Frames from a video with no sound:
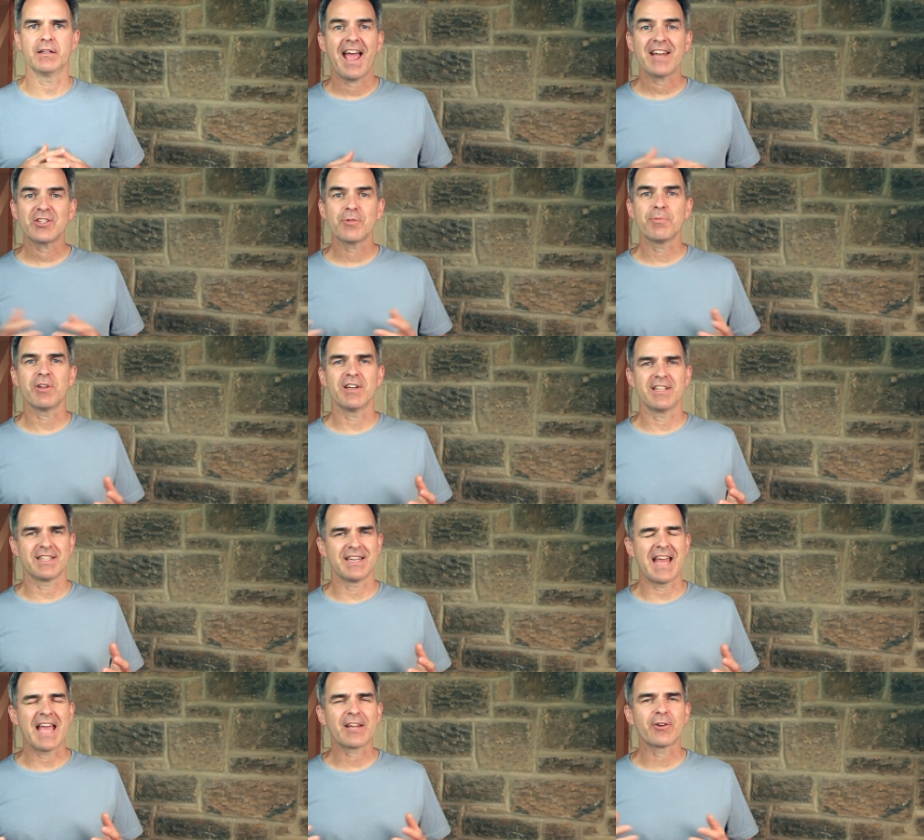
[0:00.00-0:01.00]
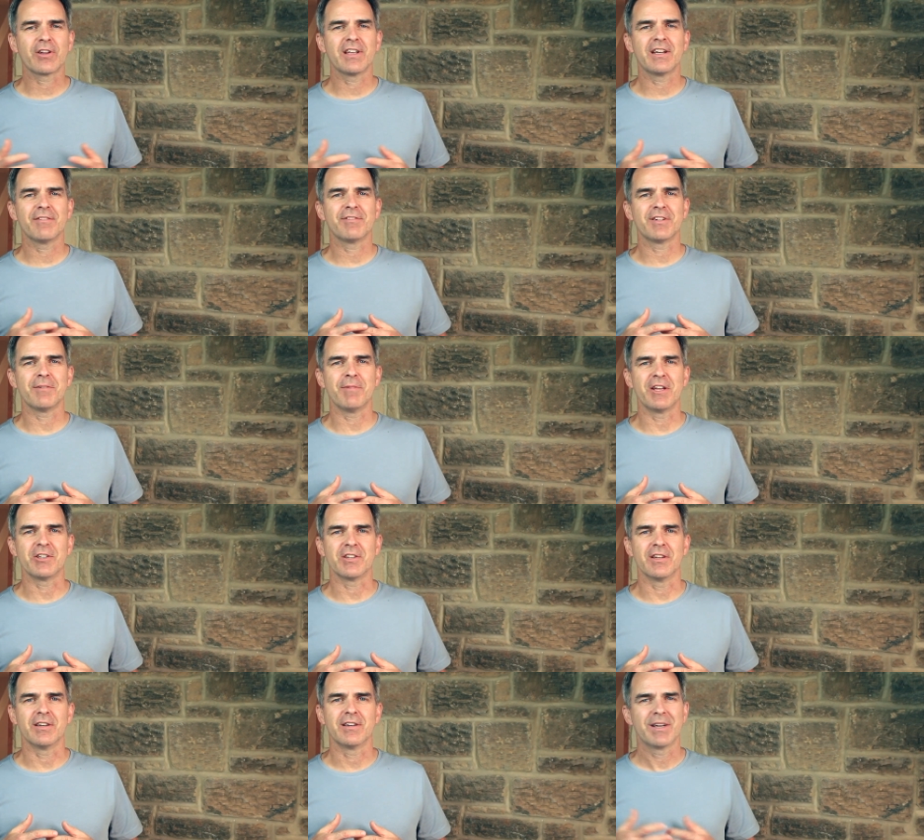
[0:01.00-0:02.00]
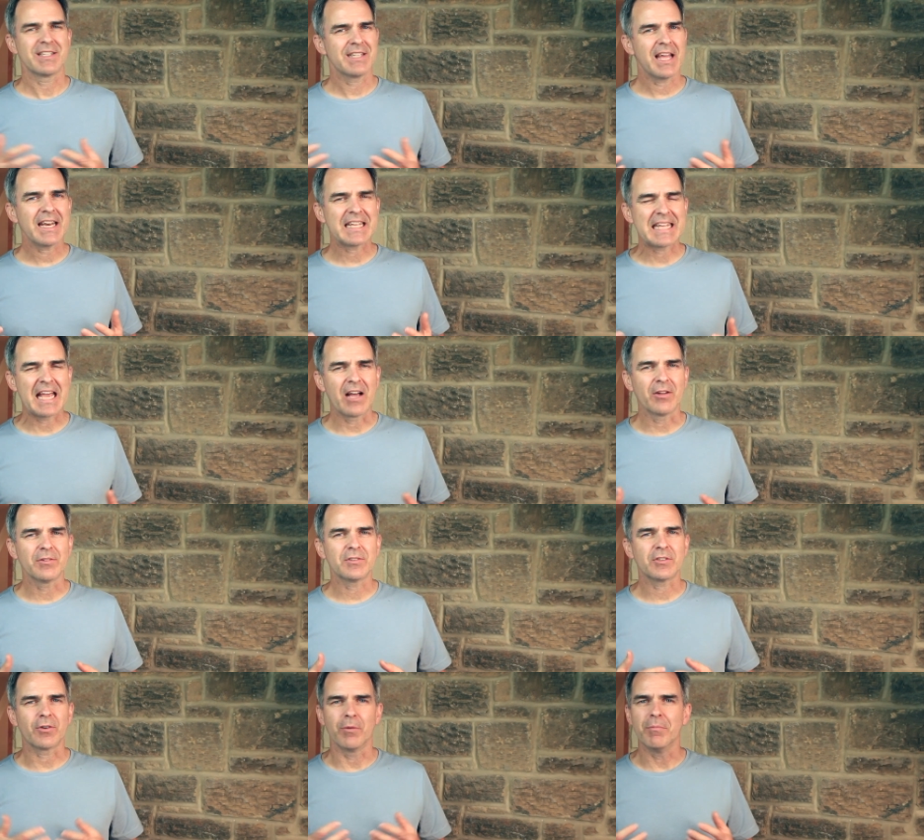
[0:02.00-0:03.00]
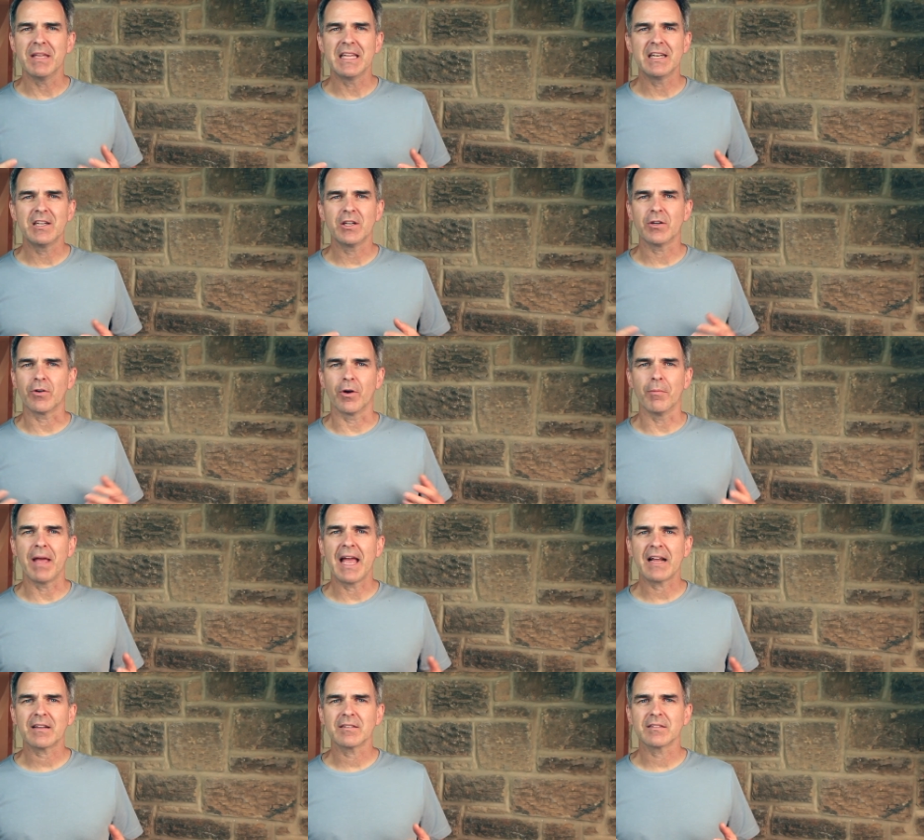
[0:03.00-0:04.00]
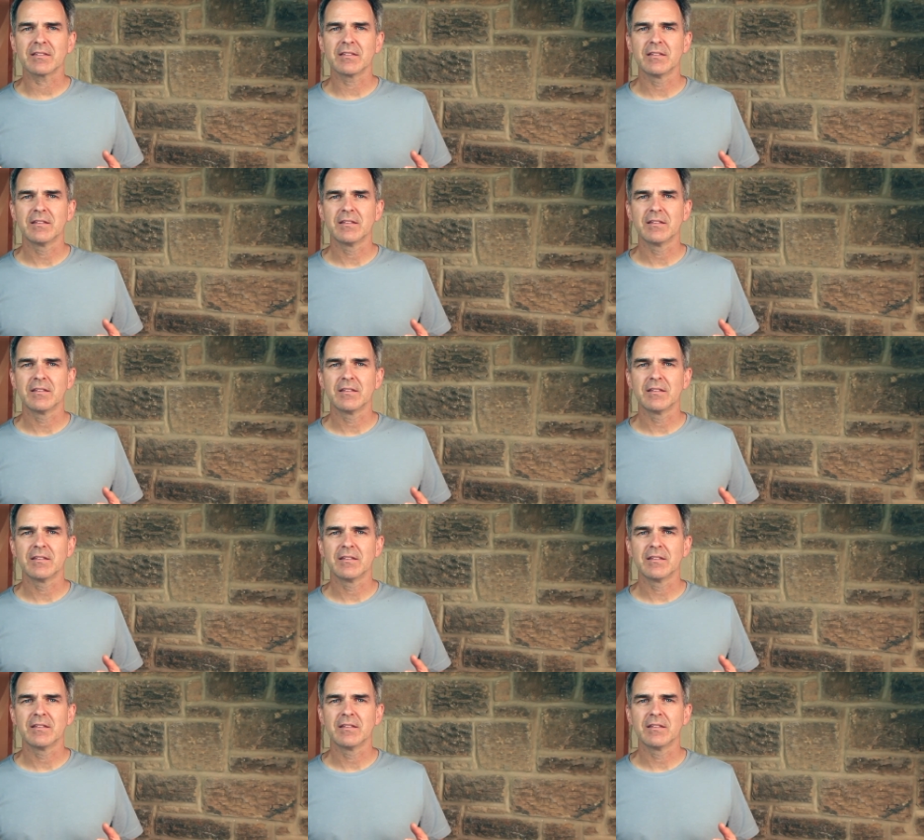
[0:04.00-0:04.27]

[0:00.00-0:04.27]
Attribute is an aggregate of a dimension, but it's not a count or a min or a max.